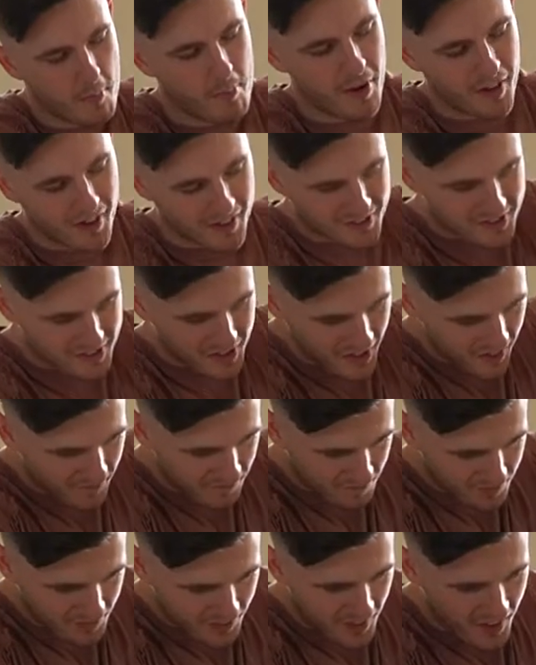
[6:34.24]
but
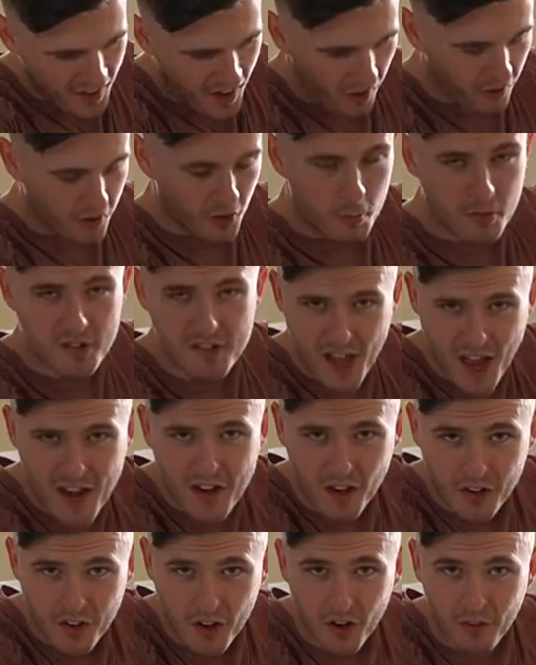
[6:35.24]
I'm gonna
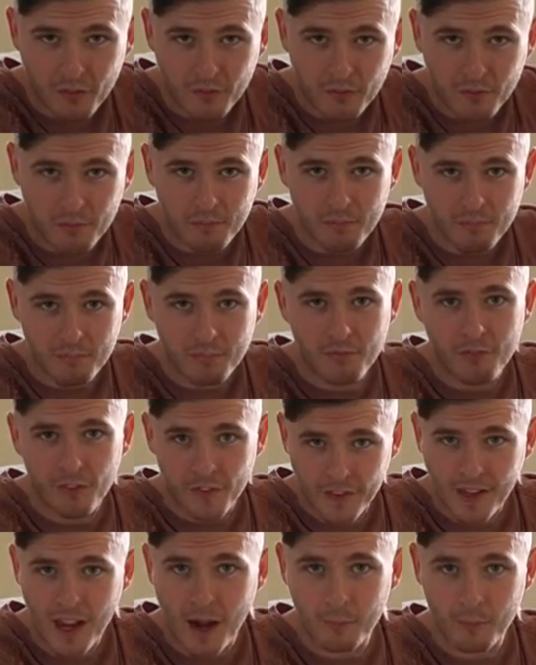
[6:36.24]
pretend I don't for
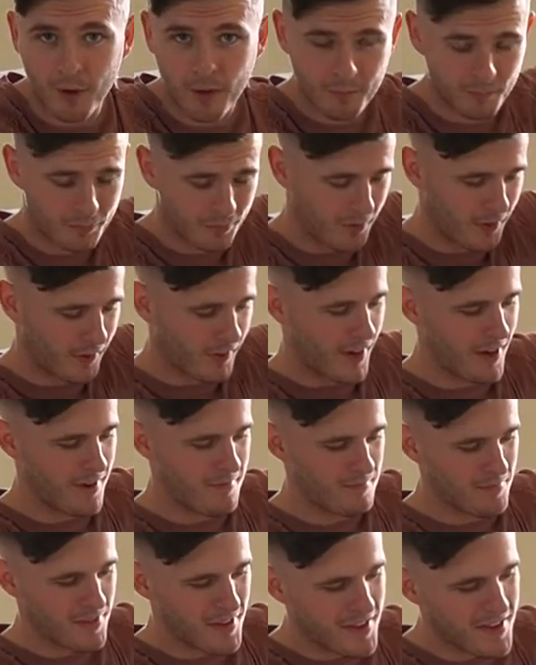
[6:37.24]
the camera,
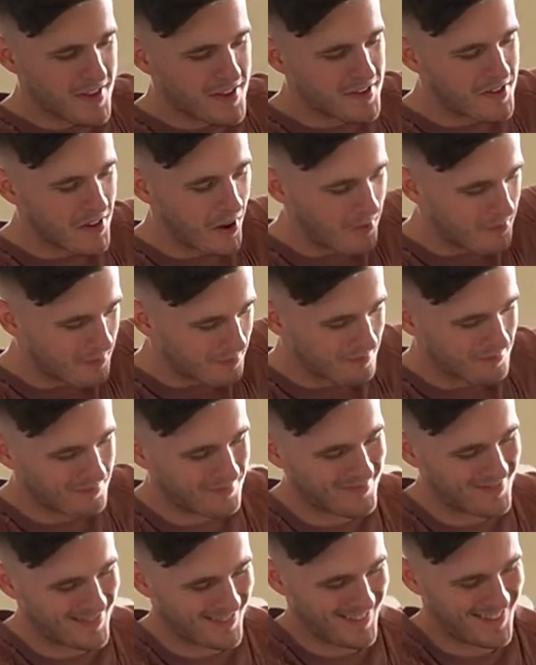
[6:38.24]
okay? So,
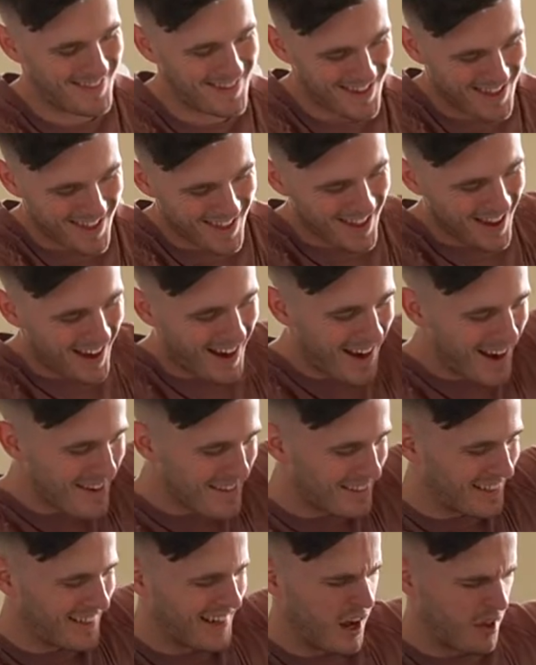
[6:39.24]

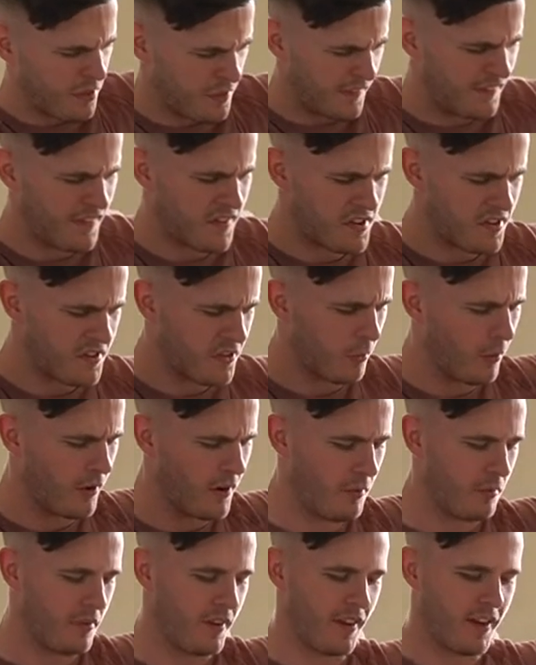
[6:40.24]
I think this is the one
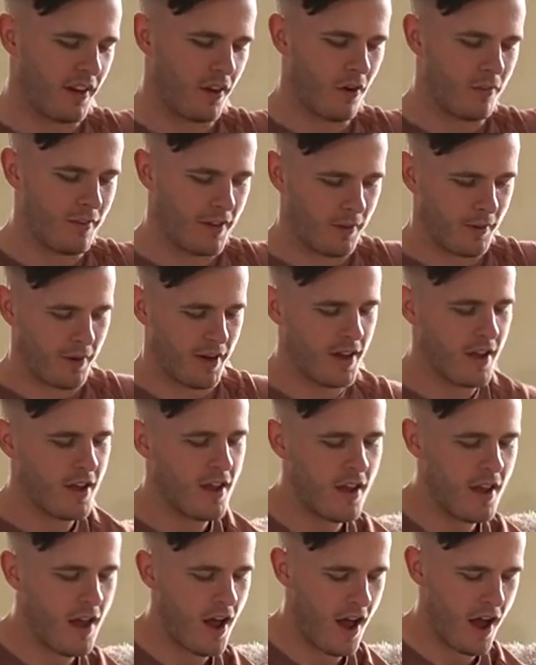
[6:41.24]
I'm thinking of anyway.
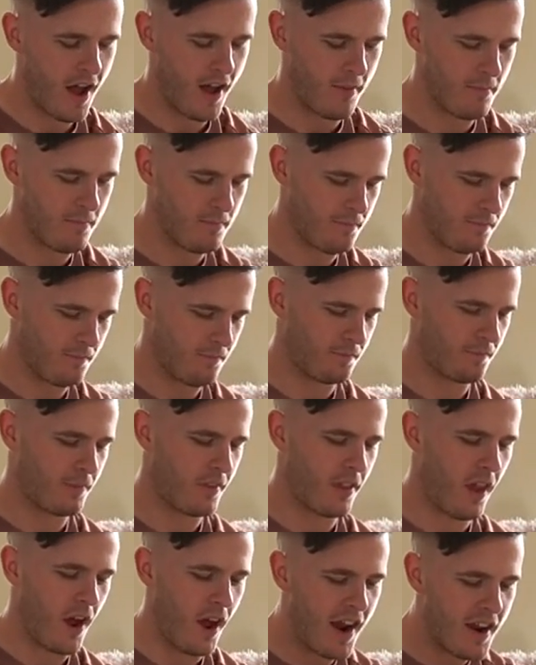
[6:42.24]
I
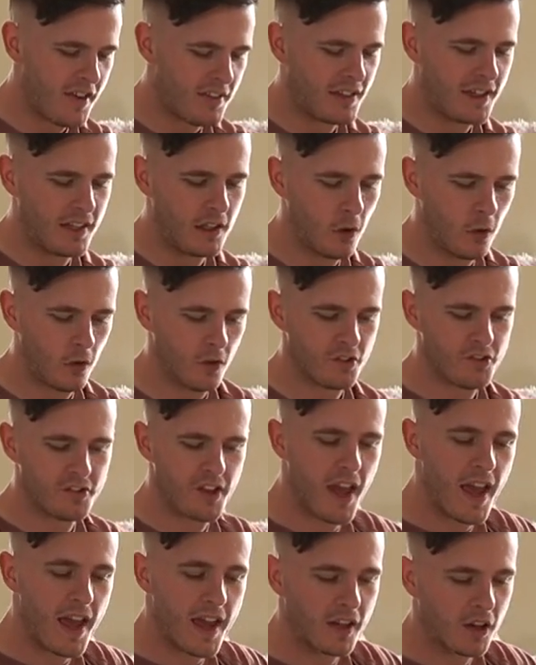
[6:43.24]
actually
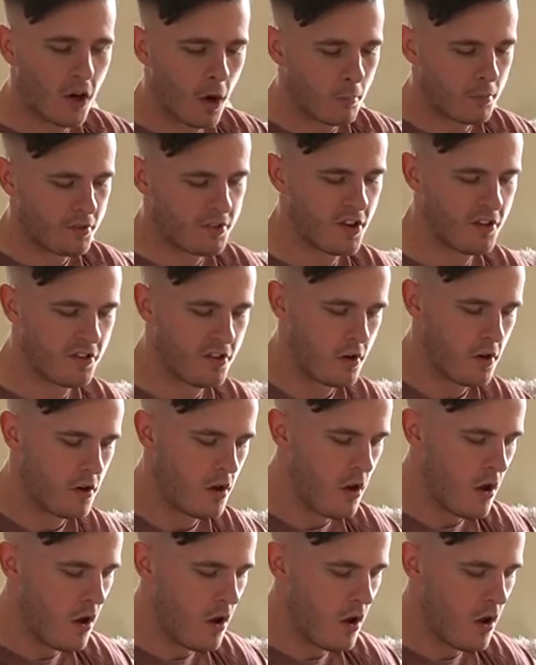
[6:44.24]
launched a competition